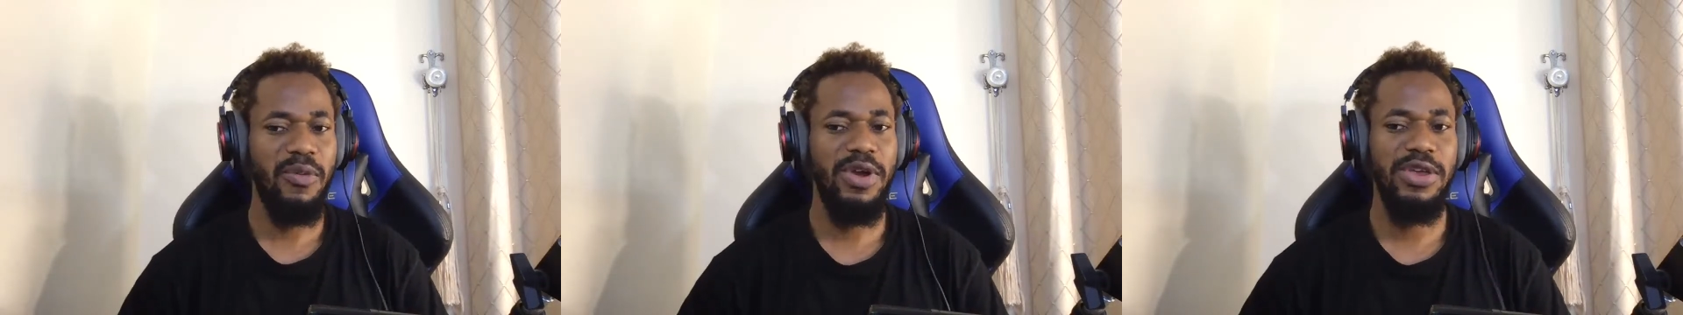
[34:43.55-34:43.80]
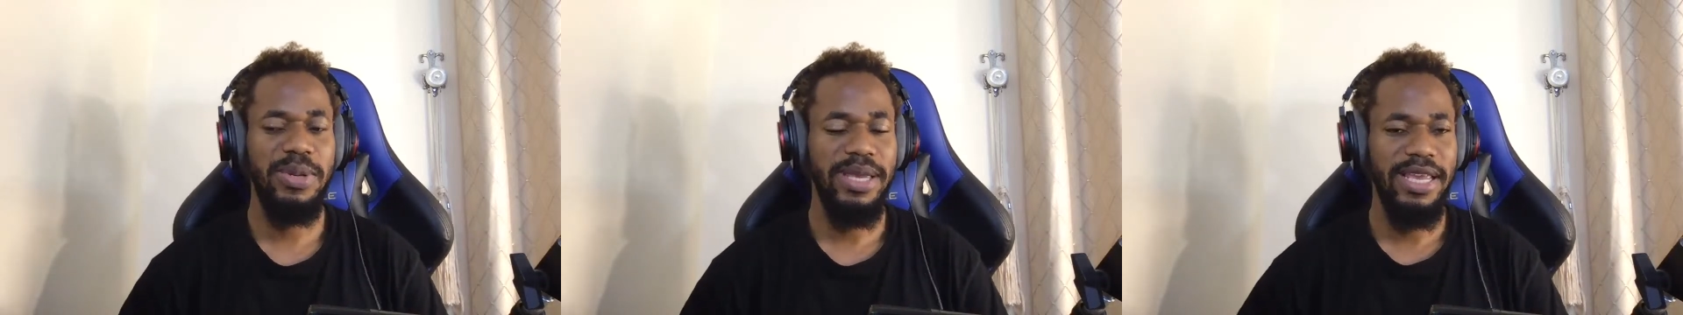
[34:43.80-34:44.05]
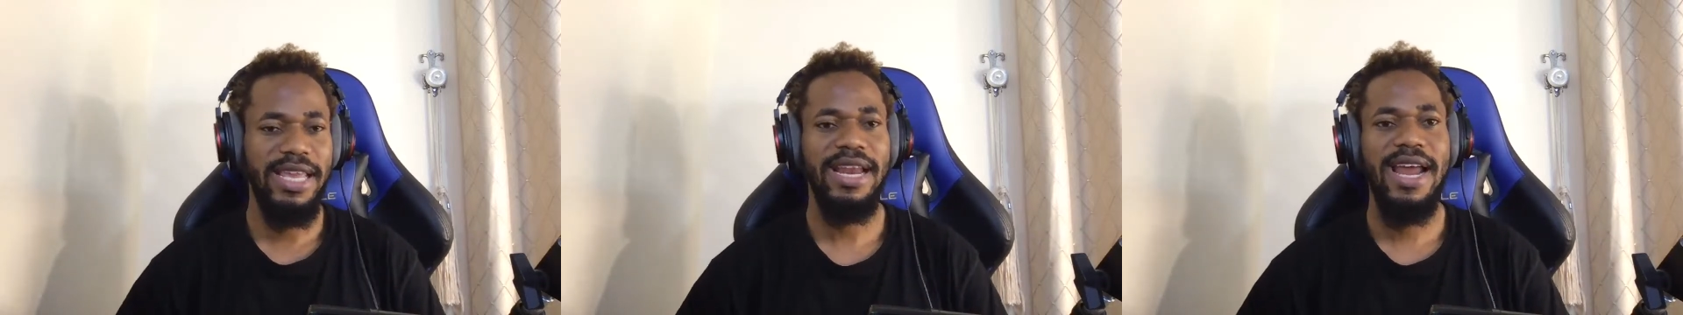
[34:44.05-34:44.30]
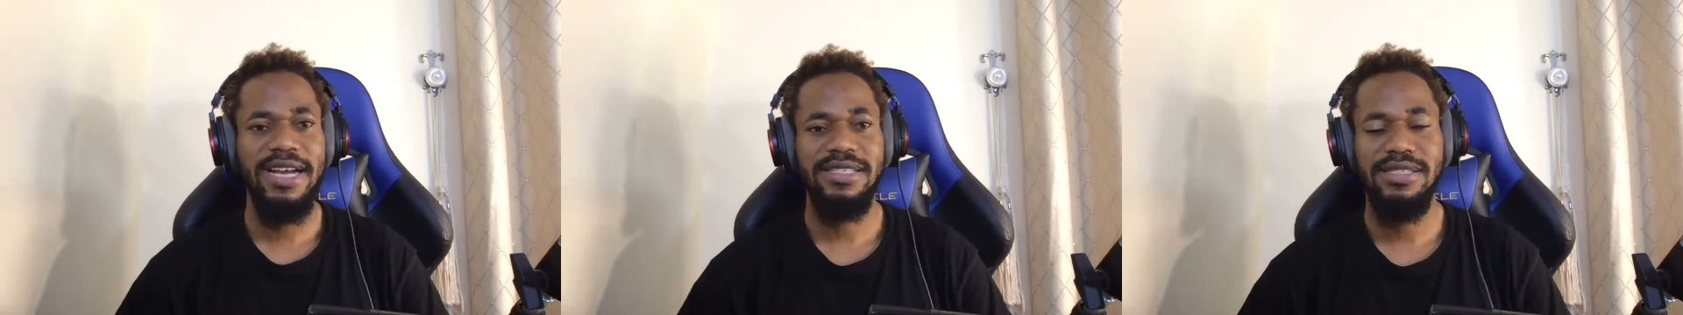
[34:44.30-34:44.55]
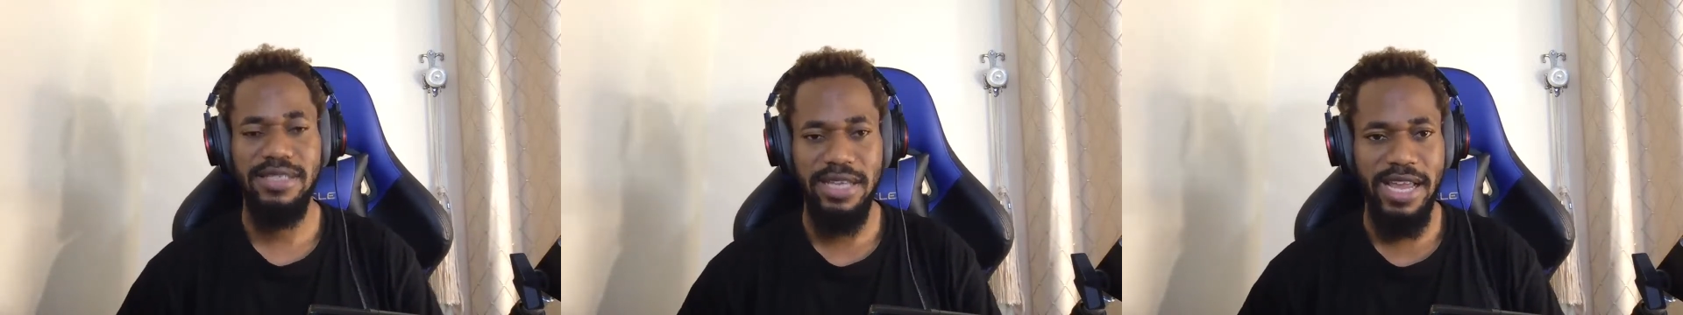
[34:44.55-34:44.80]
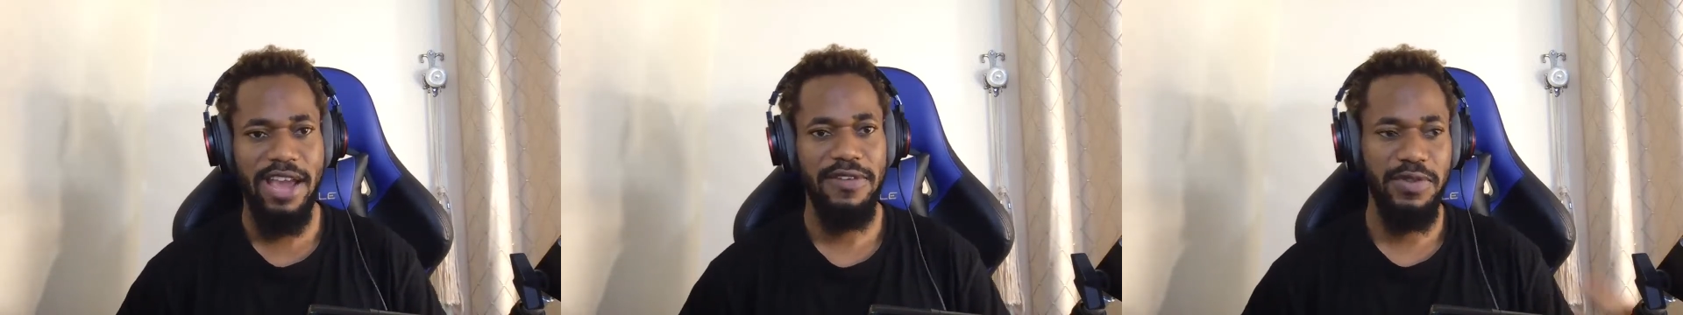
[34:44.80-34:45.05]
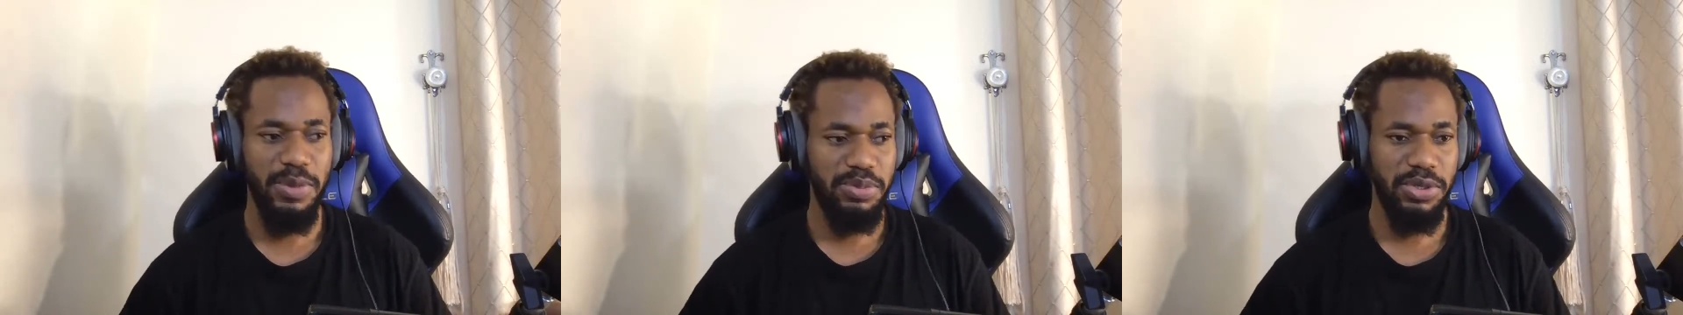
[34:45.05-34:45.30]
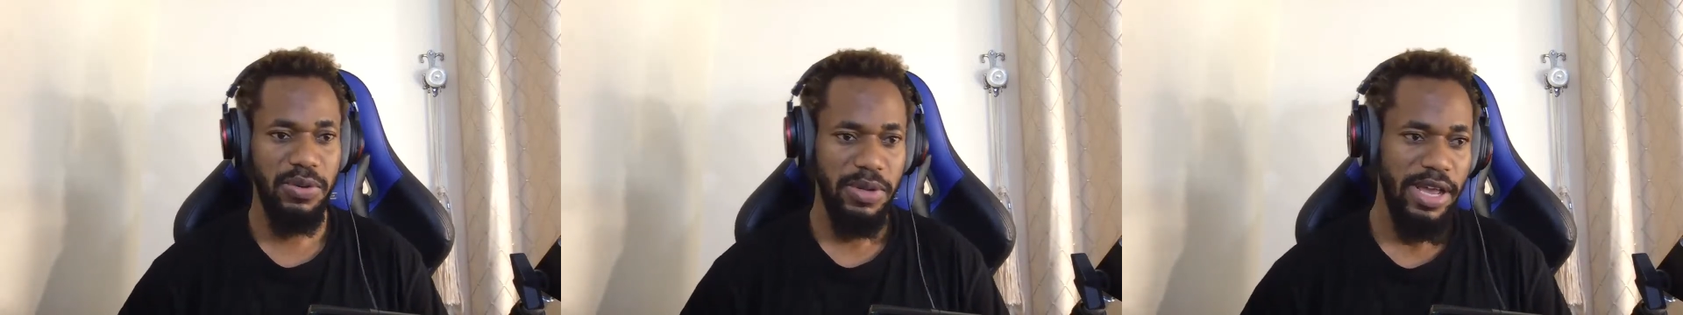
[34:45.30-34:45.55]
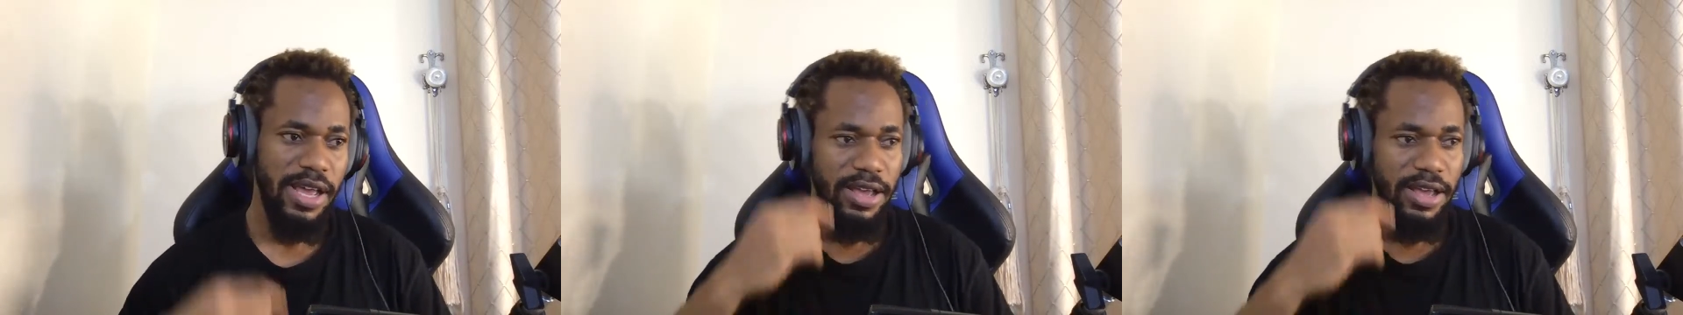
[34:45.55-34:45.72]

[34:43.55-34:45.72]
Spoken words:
That way you can get access to Canva Pro.